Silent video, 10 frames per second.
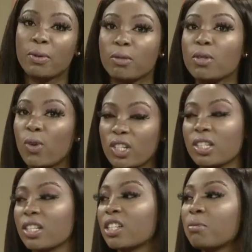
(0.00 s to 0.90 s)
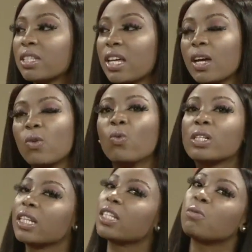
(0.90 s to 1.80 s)
people are going to be watching this, going to be saying,
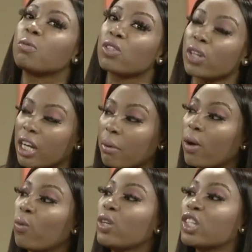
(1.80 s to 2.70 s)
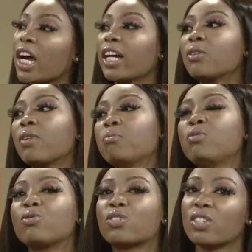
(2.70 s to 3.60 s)
what are these people talking about? Which kind of
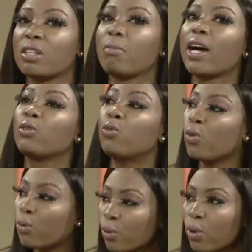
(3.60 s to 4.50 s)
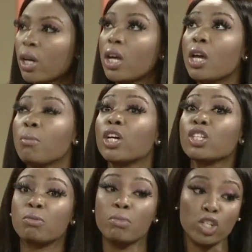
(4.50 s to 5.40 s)
abuse does a man go through?
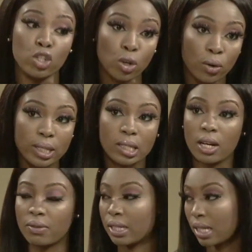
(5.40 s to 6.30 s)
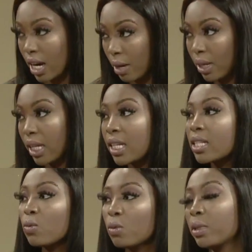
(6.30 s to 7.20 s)
Because majority of the time, it
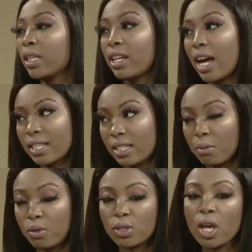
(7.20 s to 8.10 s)
is the woman that has the abuse.